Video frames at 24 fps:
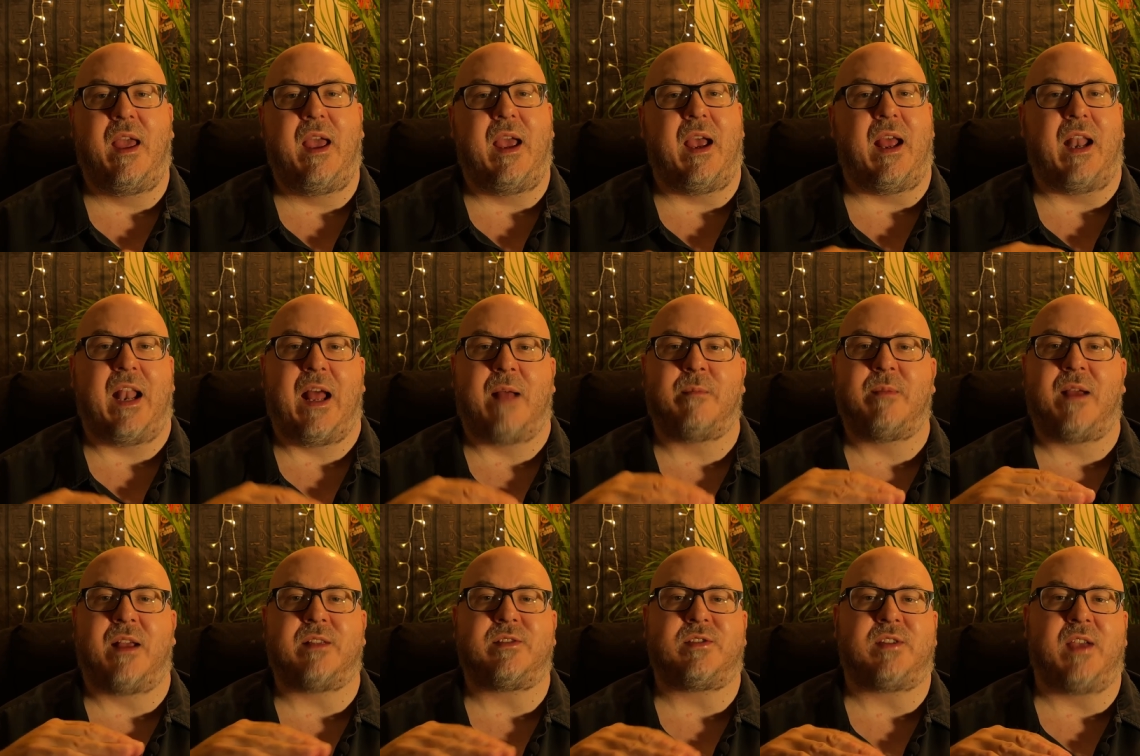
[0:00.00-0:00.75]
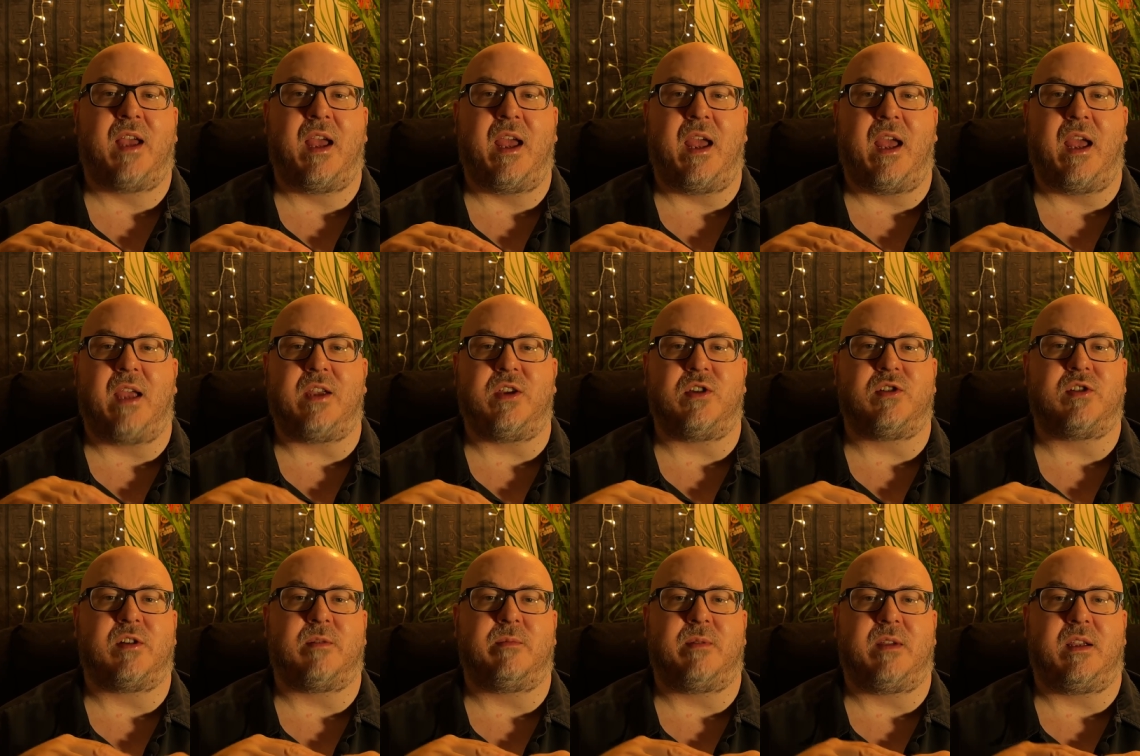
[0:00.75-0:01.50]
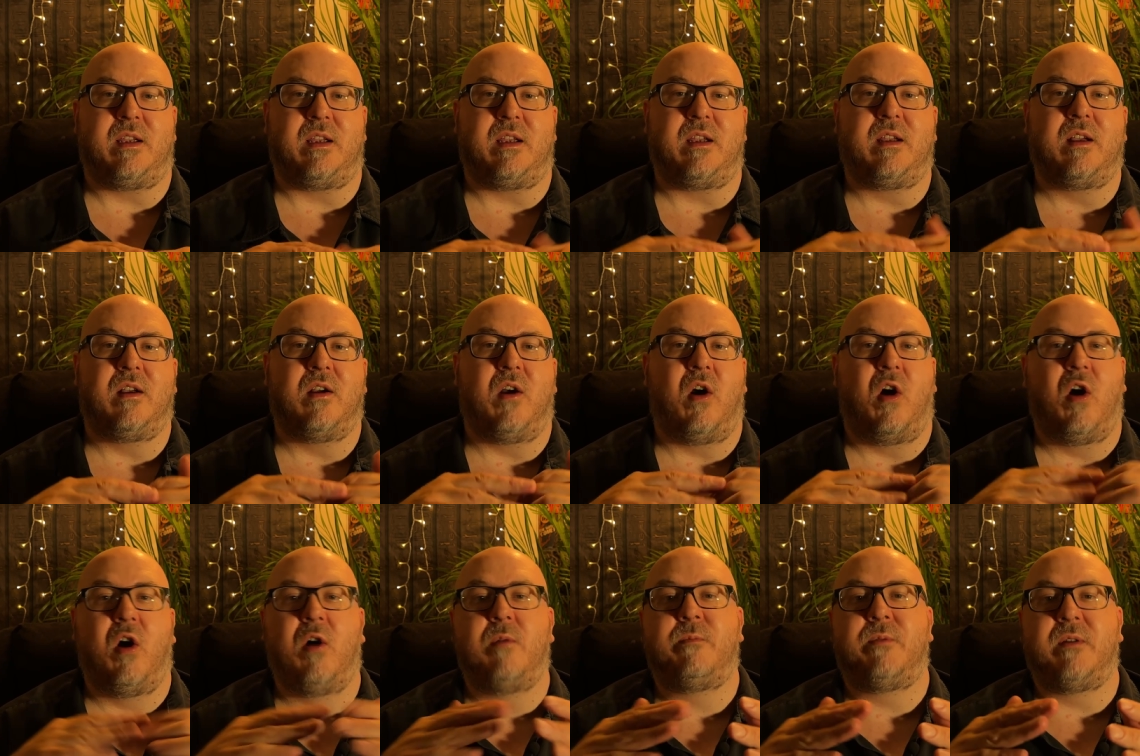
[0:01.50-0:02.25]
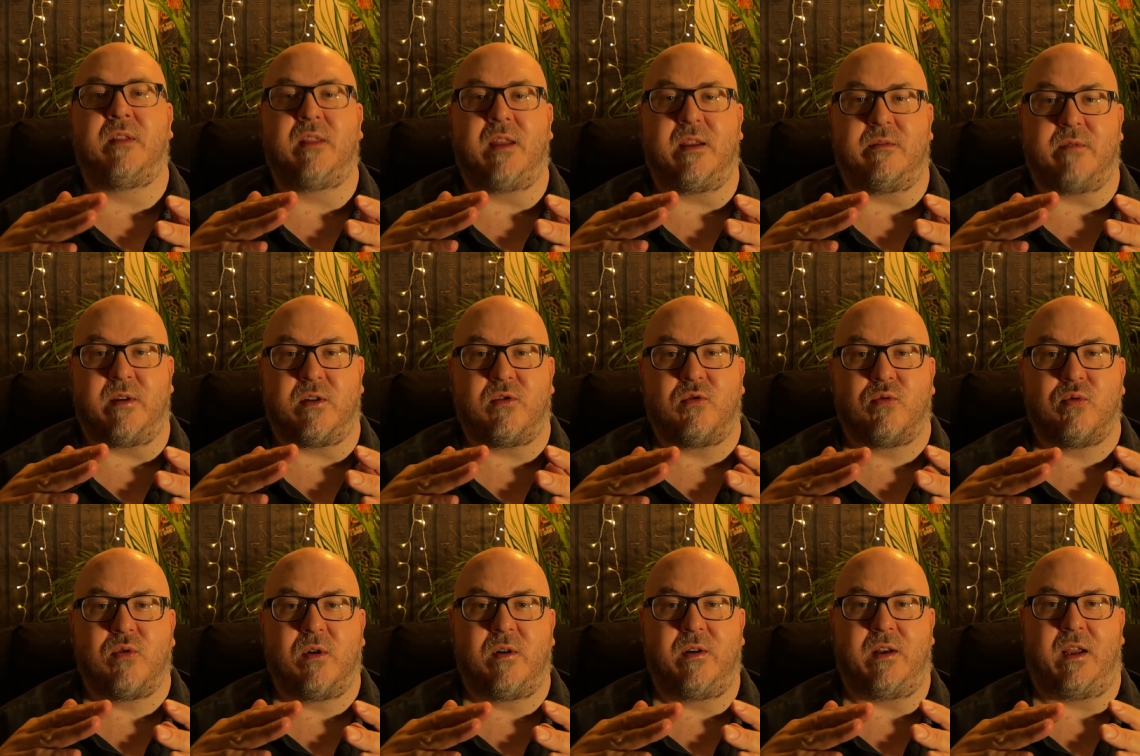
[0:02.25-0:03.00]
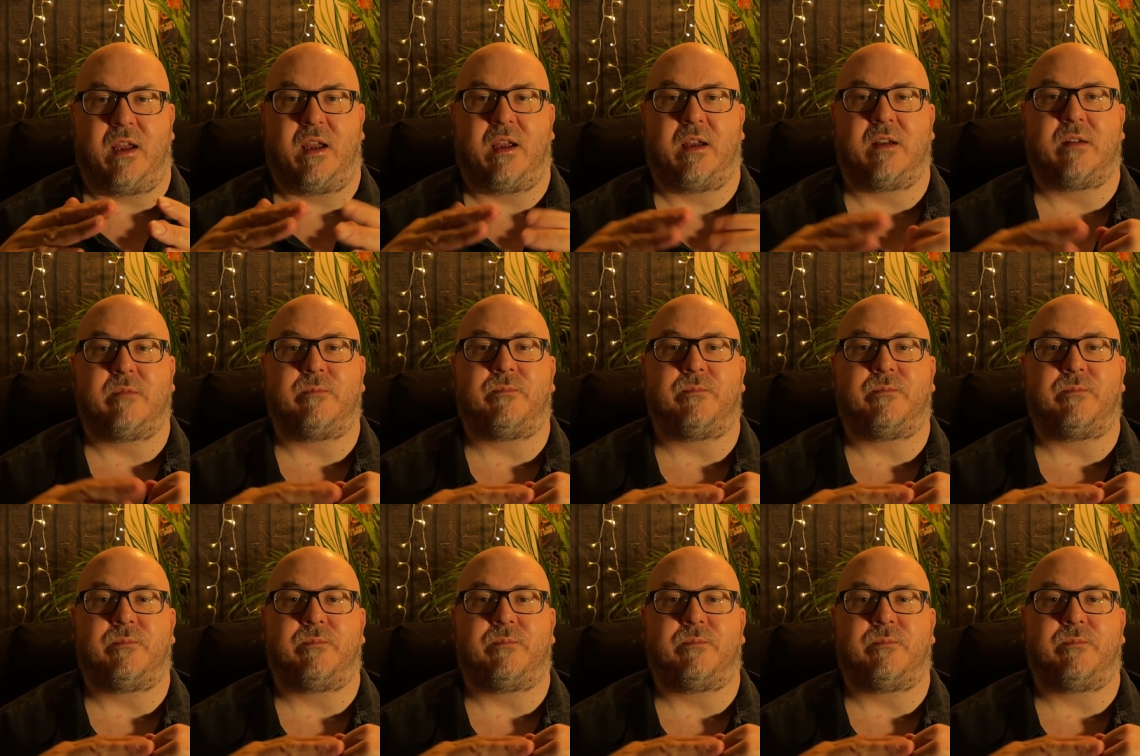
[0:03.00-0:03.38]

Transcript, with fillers: And I'm not saying you should be openly recruiting.